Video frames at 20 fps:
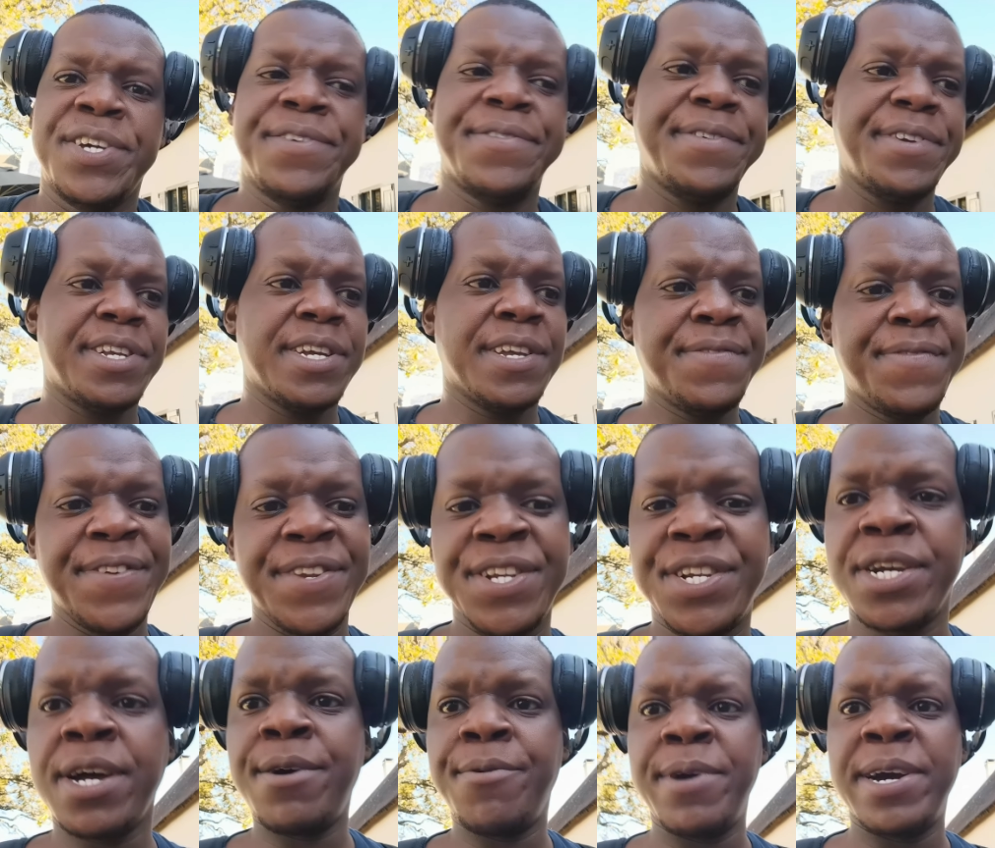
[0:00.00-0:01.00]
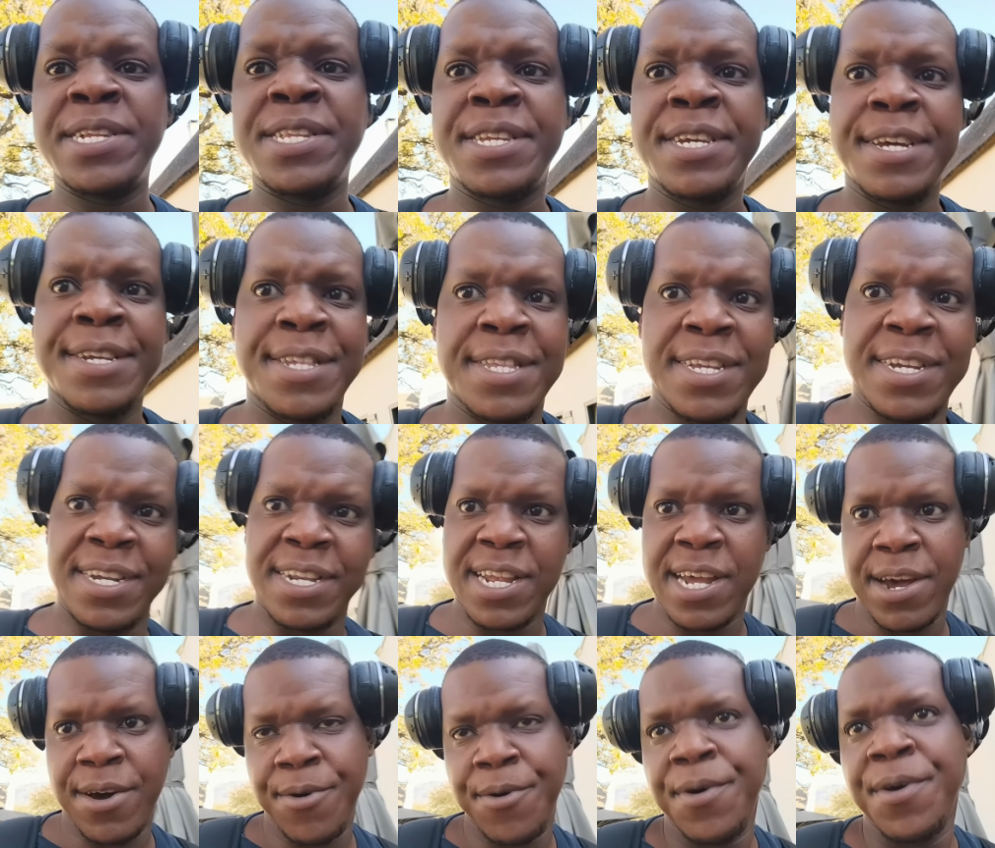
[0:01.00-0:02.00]
we just finished our wine tasting
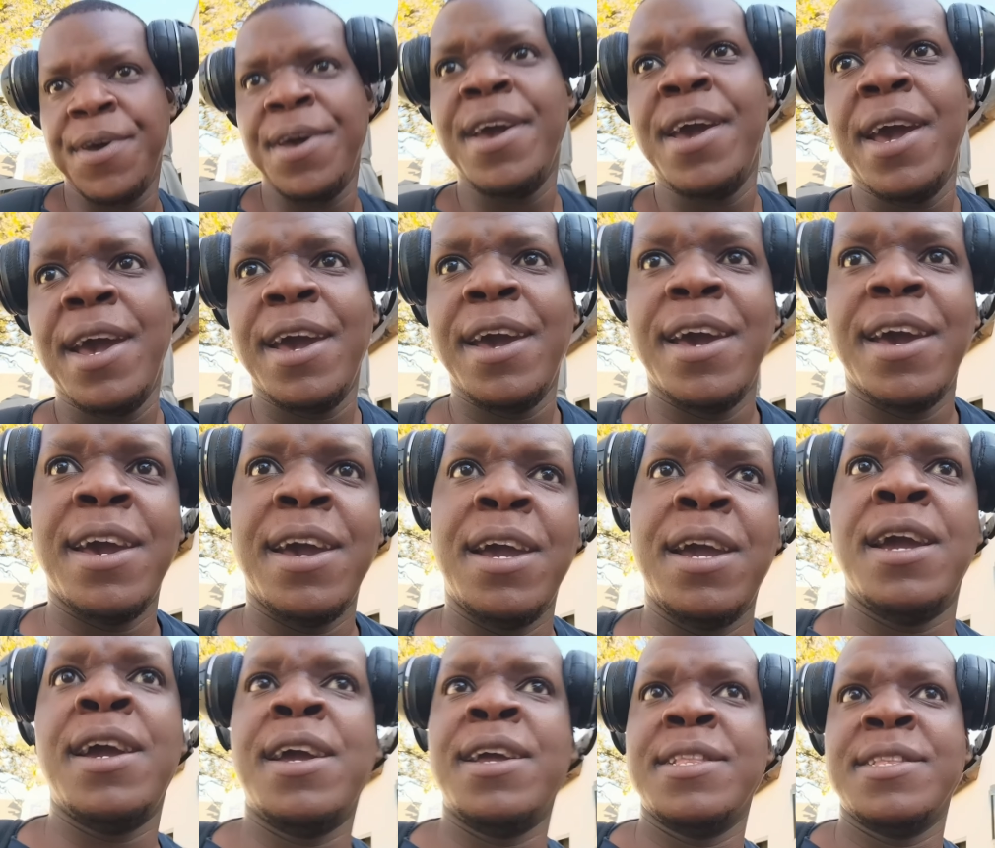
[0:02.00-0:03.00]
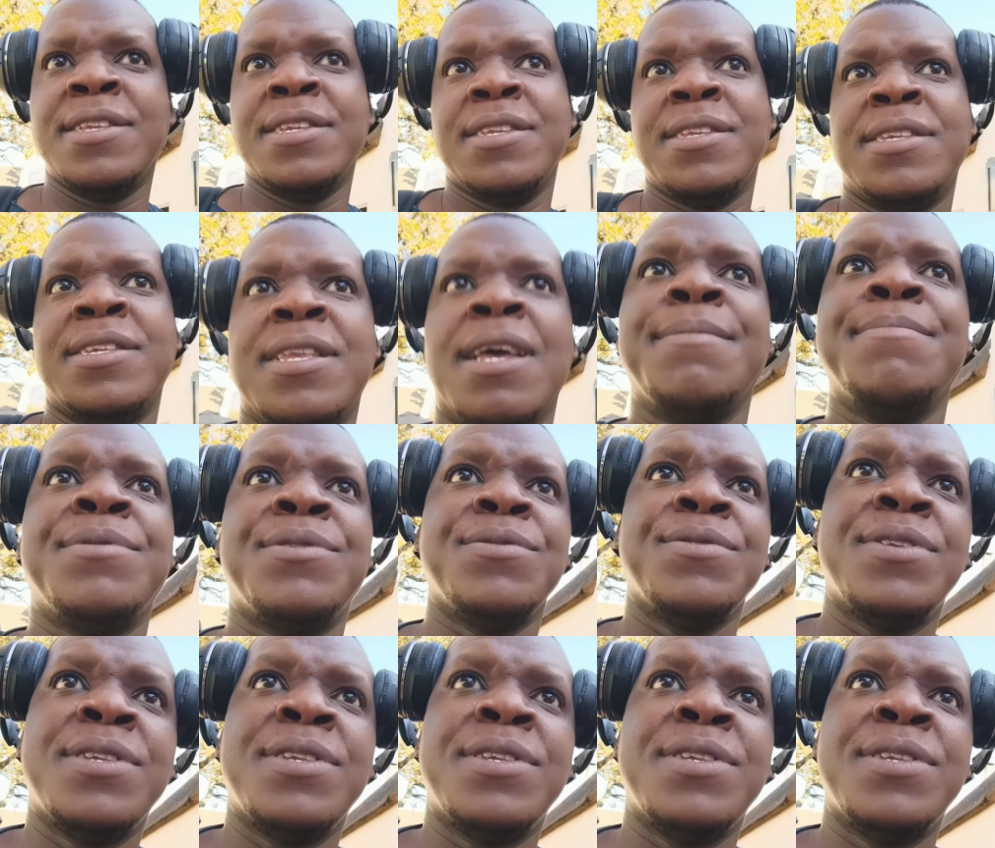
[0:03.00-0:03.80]
now and it's time to